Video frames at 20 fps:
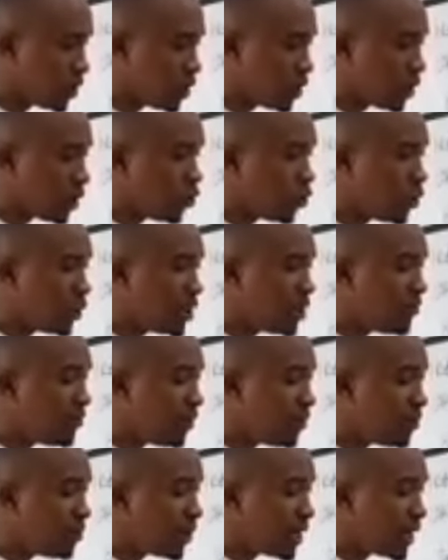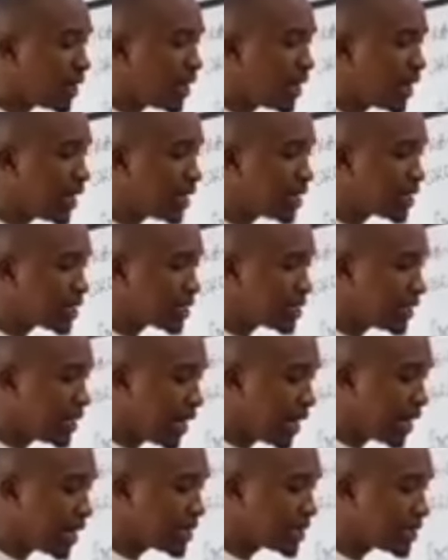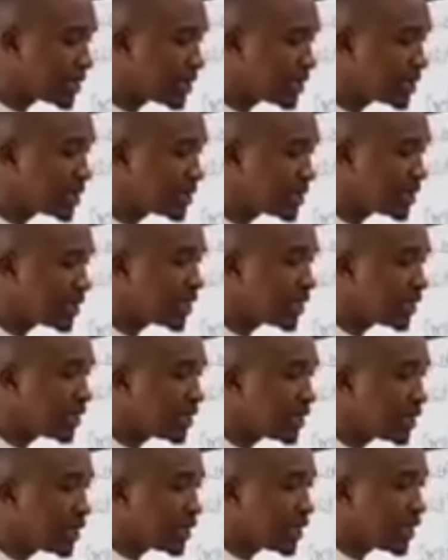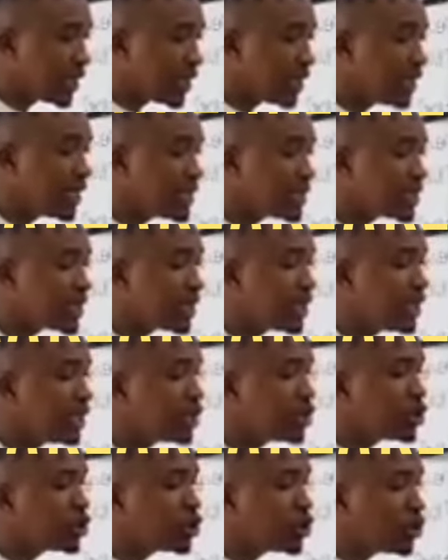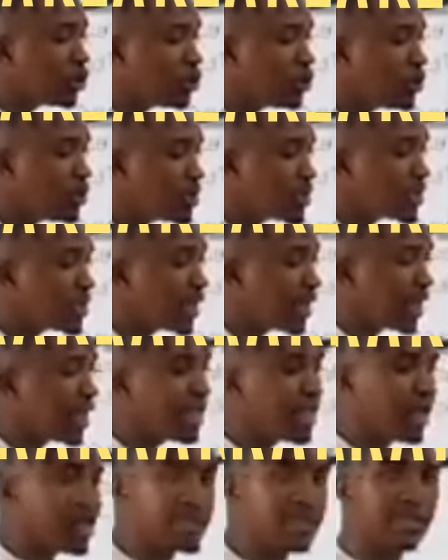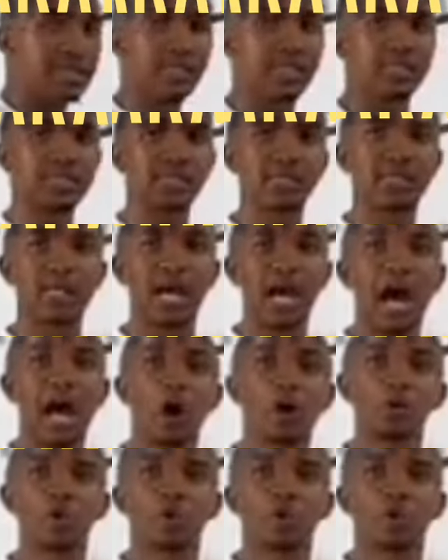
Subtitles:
What the Vampire Diaries does is it shows Kenyans how